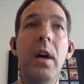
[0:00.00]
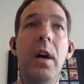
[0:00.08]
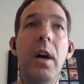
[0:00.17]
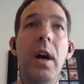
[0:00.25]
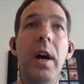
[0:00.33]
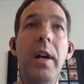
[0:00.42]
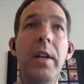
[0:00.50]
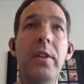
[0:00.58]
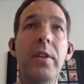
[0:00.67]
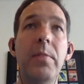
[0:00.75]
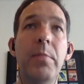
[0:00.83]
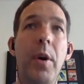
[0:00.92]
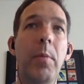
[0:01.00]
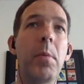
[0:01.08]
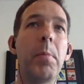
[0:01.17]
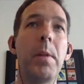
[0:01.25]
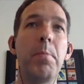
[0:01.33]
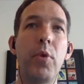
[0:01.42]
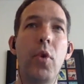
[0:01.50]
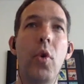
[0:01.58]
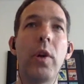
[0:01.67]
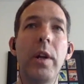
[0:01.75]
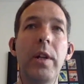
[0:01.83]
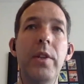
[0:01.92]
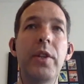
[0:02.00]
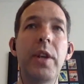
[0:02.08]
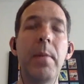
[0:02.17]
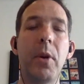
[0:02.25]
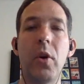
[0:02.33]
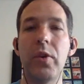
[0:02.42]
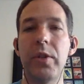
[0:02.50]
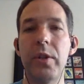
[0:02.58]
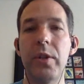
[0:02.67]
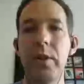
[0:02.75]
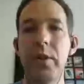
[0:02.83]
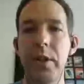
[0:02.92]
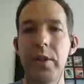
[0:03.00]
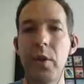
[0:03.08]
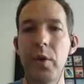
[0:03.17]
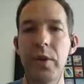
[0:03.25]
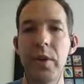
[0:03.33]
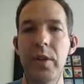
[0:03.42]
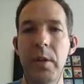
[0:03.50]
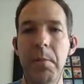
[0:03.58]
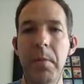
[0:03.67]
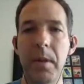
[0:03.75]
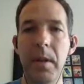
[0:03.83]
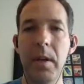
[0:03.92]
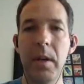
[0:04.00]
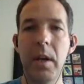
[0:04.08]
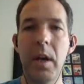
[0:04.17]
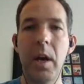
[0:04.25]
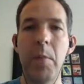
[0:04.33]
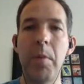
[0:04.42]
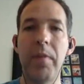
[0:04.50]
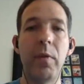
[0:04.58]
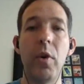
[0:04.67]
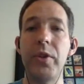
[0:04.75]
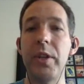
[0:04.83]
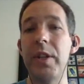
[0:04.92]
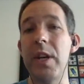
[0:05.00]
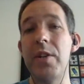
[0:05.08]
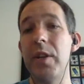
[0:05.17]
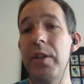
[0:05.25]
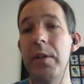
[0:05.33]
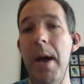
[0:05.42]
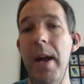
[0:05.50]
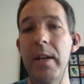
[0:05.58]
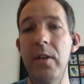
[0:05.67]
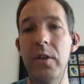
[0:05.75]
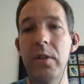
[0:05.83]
And it's probably broadly the same cost as the Cisco system. But for us, it's easier to manage.